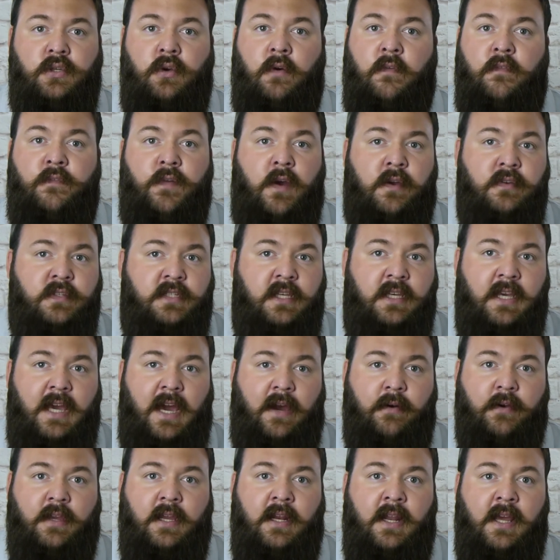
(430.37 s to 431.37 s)
your voting
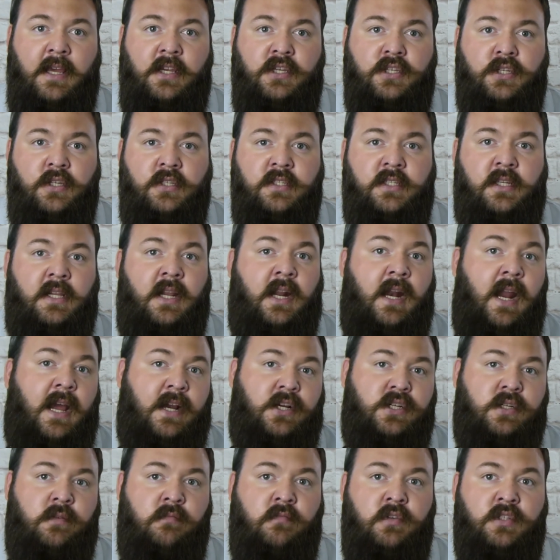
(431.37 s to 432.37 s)
calculations and
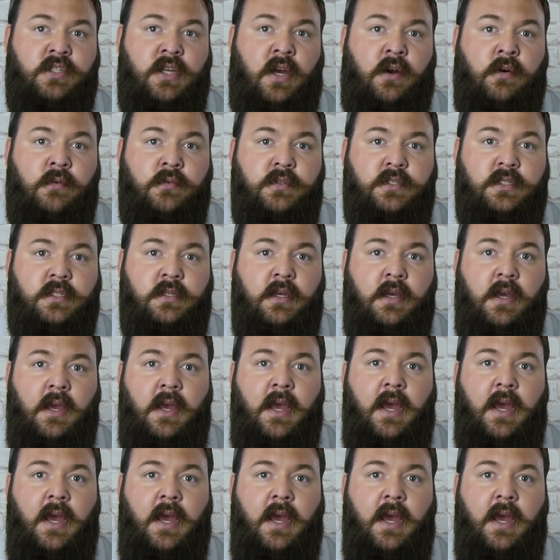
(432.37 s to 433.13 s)
election results,